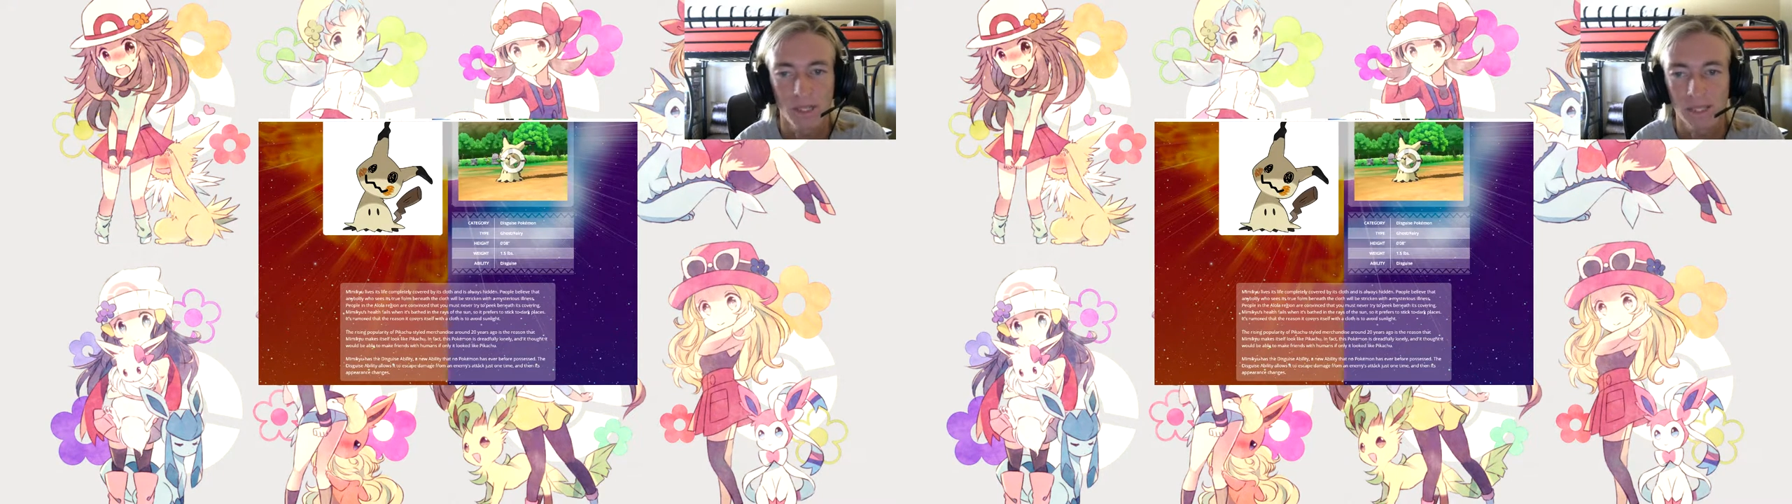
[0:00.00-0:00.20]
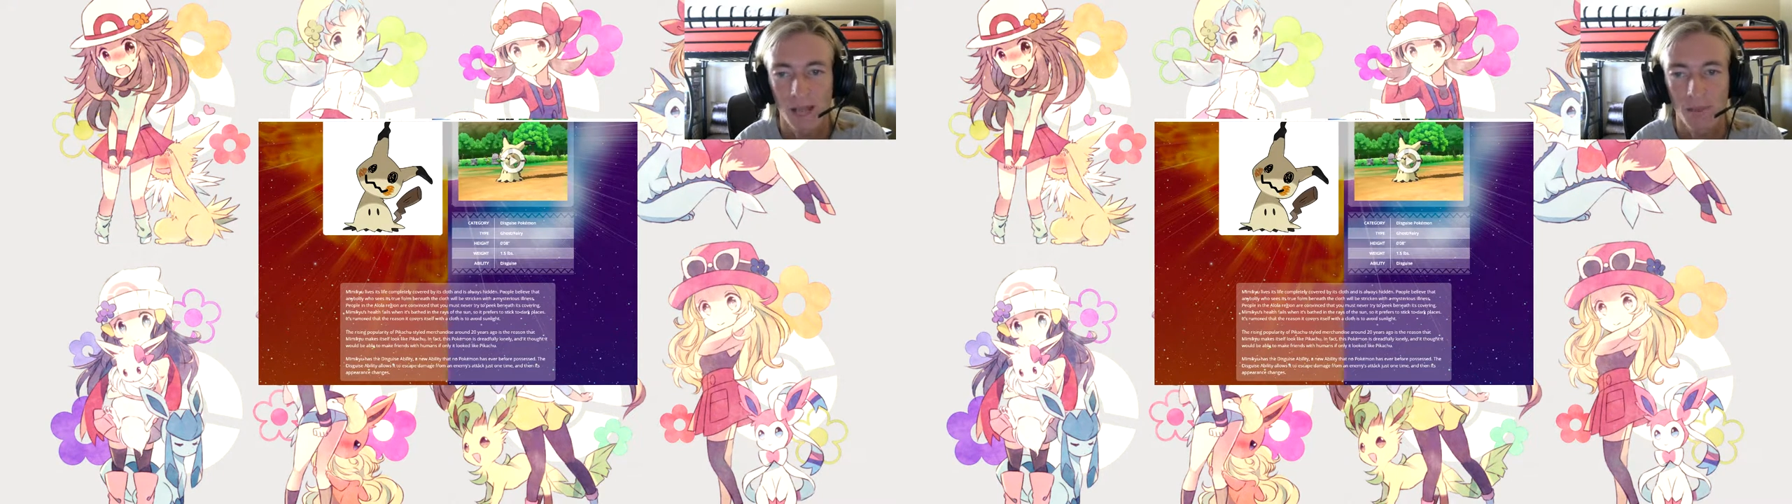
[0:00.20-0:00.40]

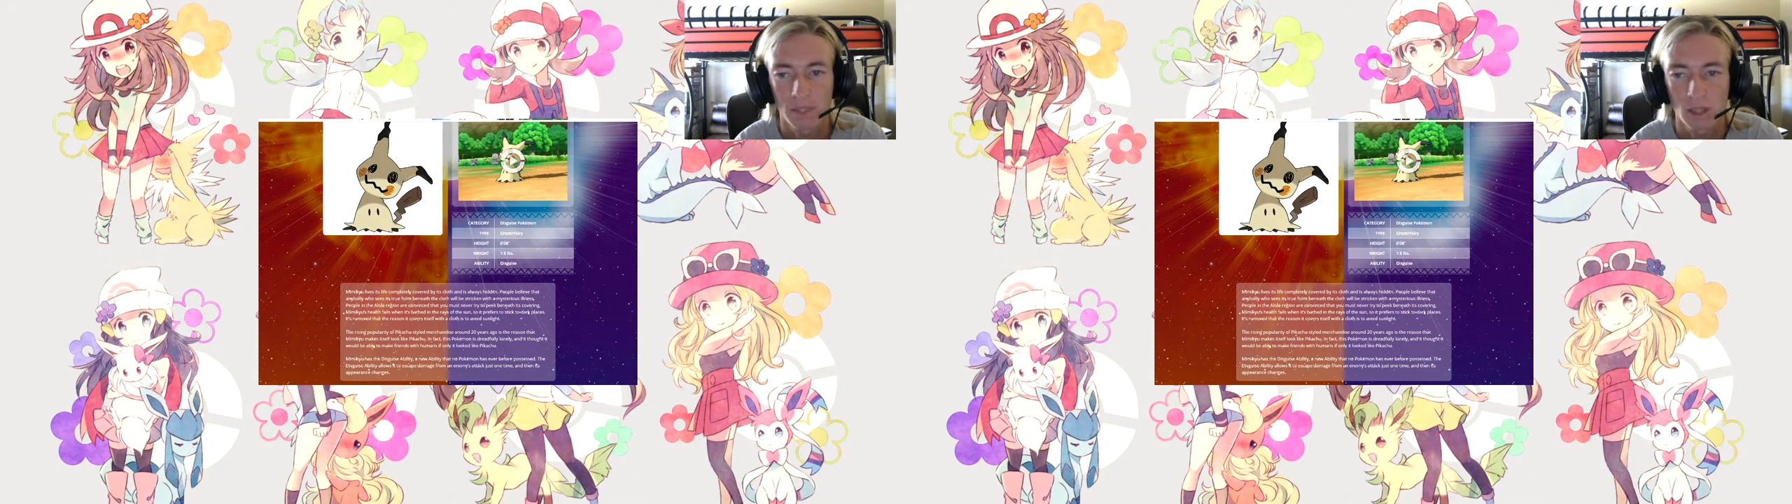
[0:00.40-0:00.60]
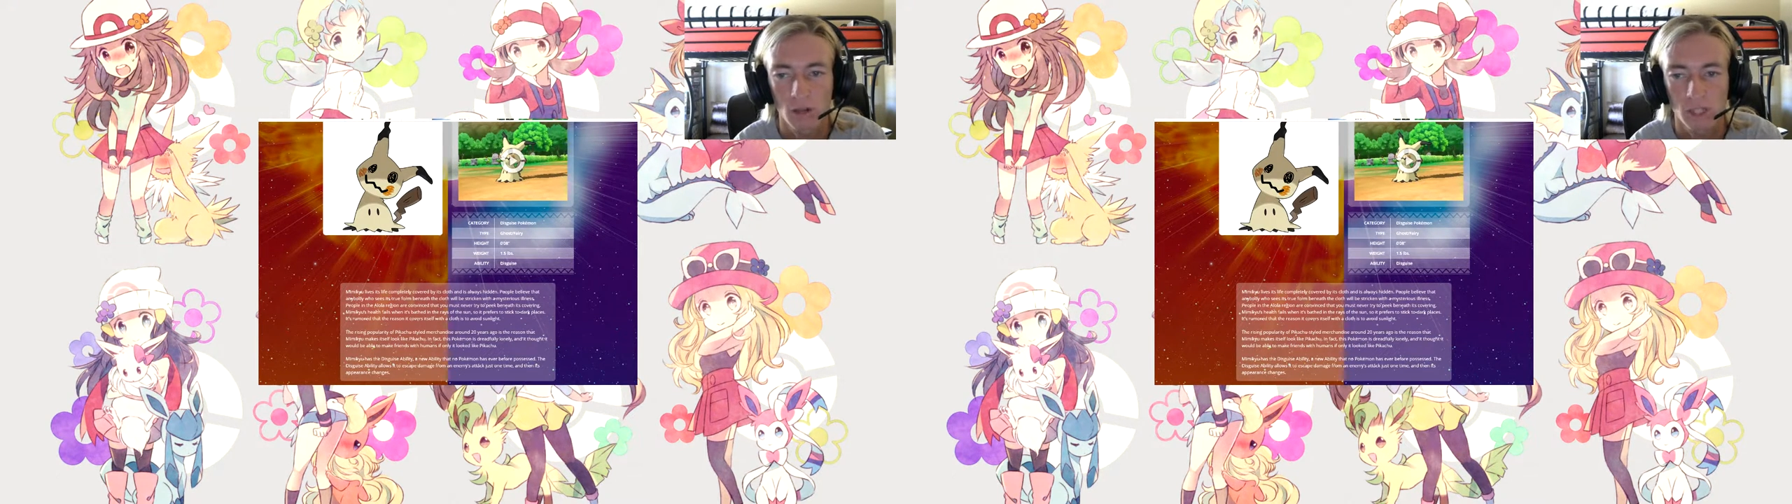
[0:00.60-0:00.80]
its type
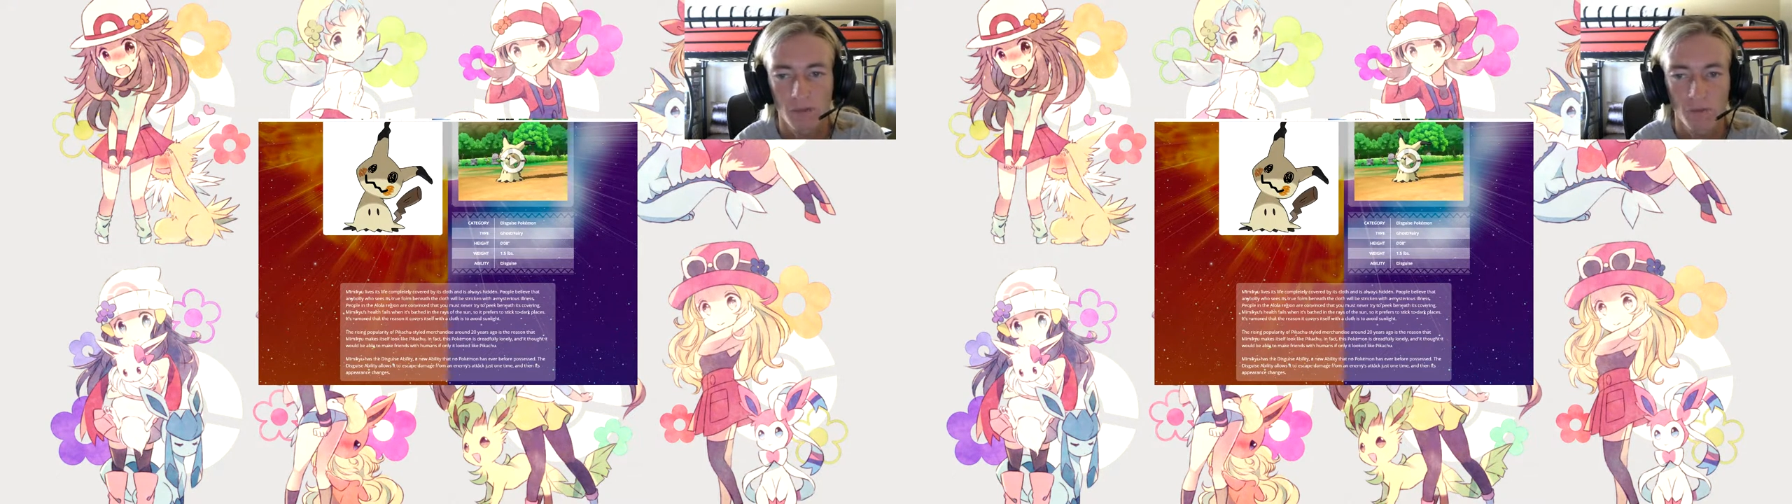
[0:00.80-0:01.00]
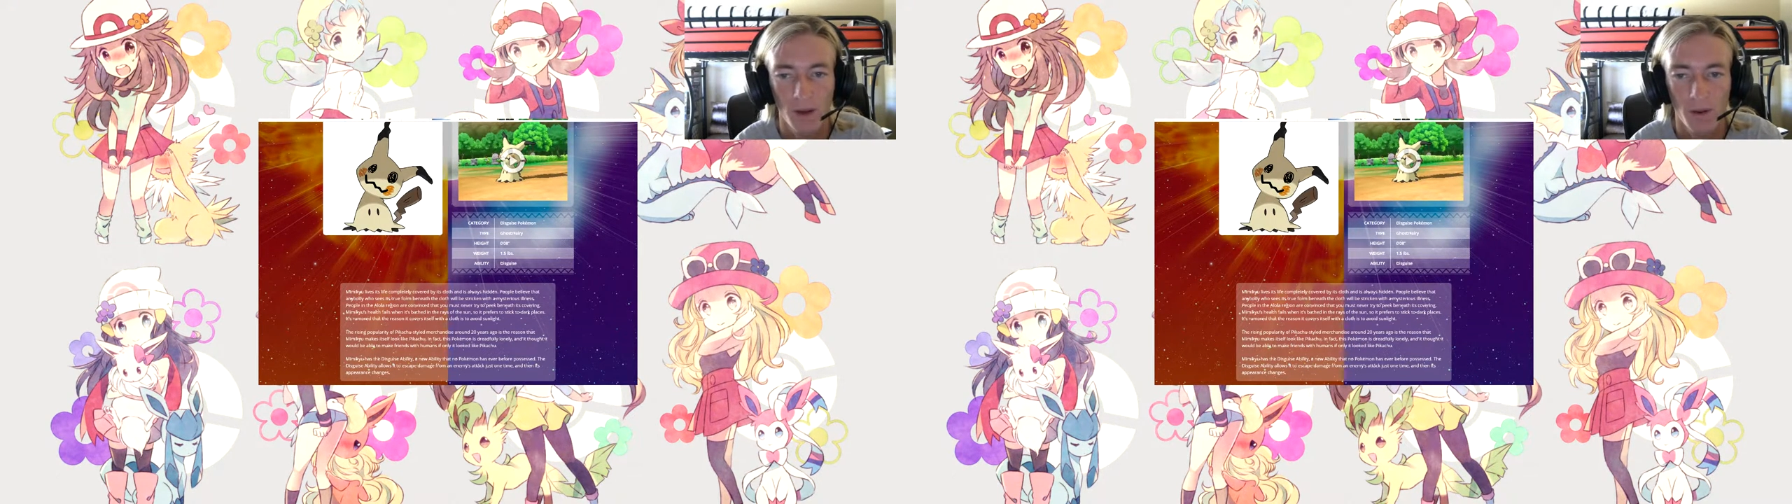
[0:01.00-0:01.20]
is Ghost
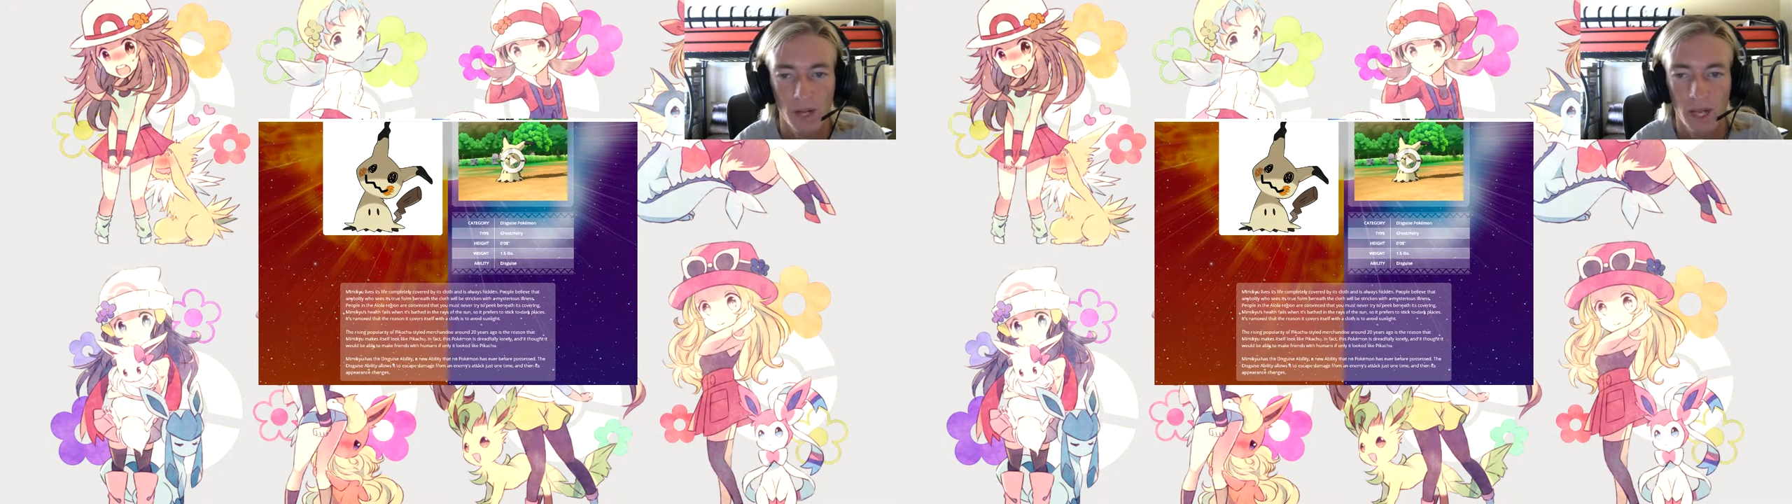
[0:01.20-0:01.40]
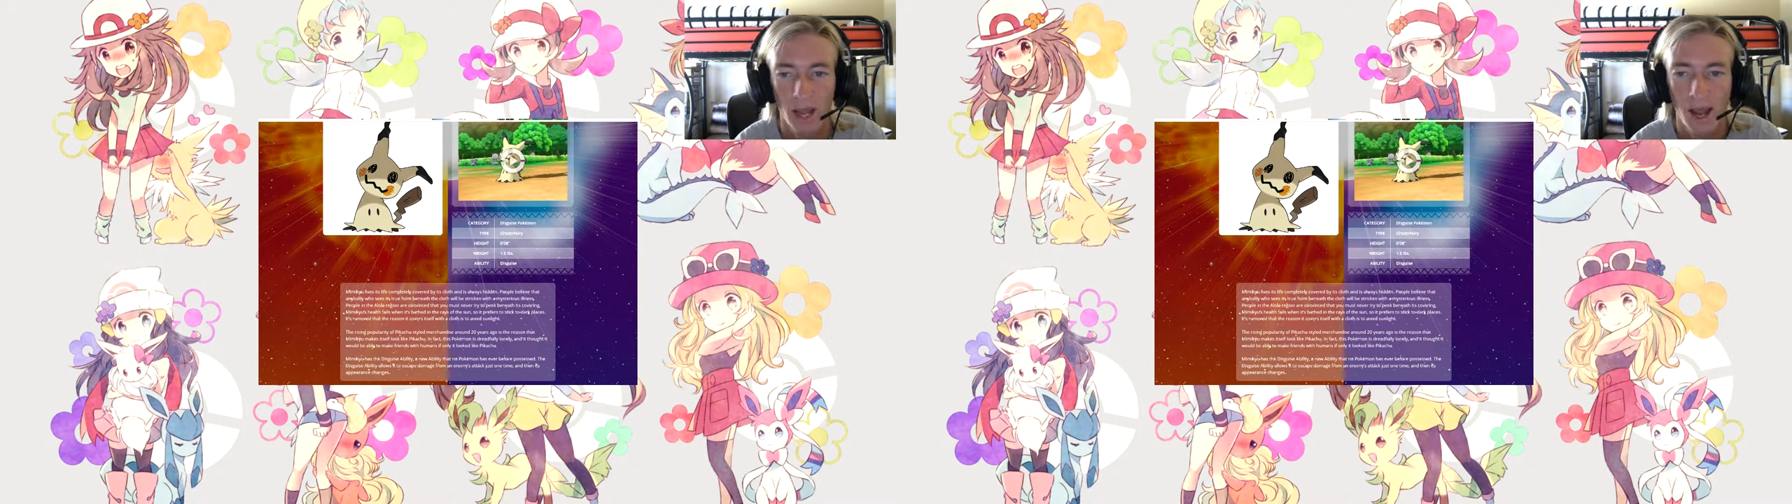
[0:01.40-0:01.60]
and
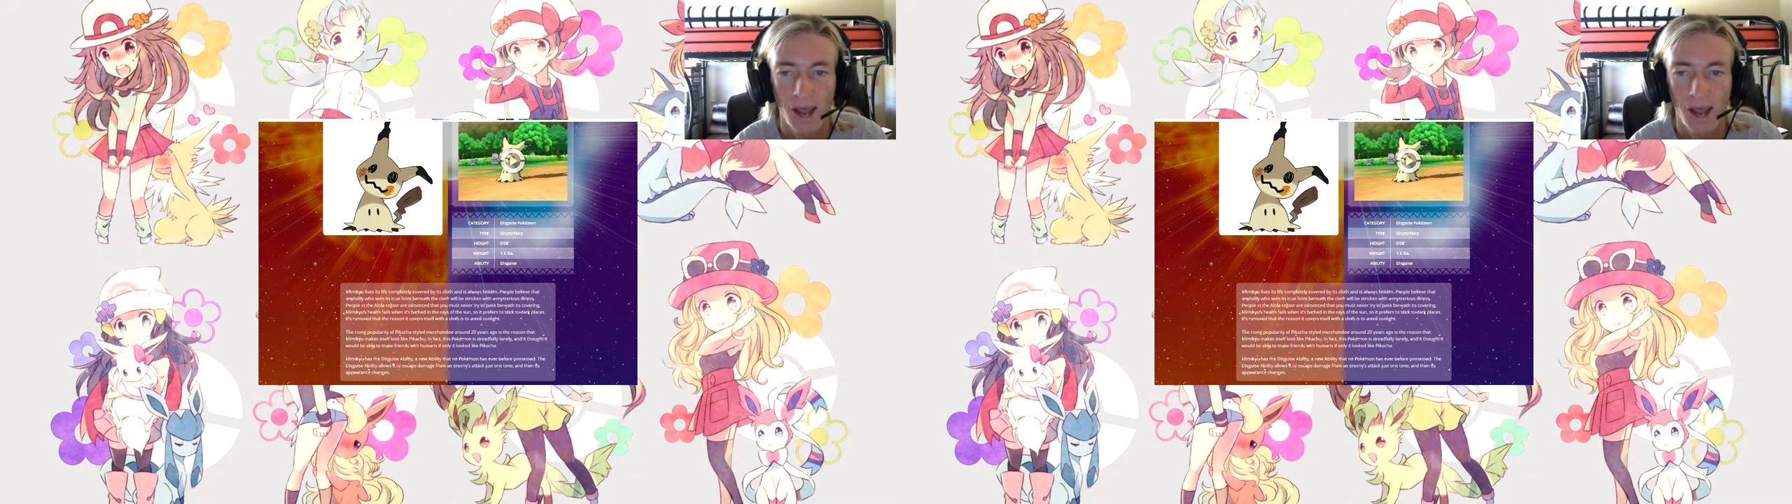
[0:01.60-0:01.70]
Fairy,